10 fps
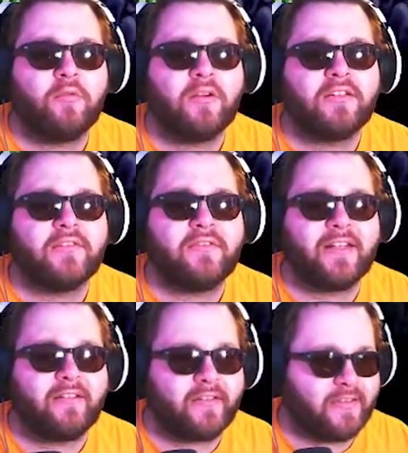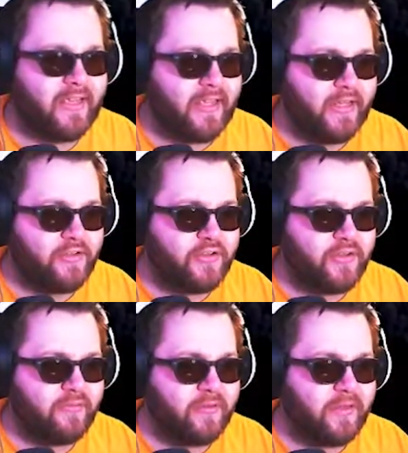In the words of Nicolas Cage,
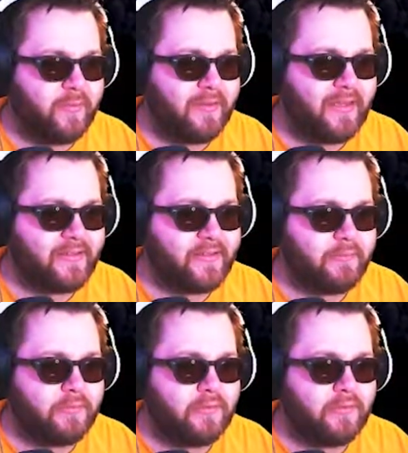could it really be that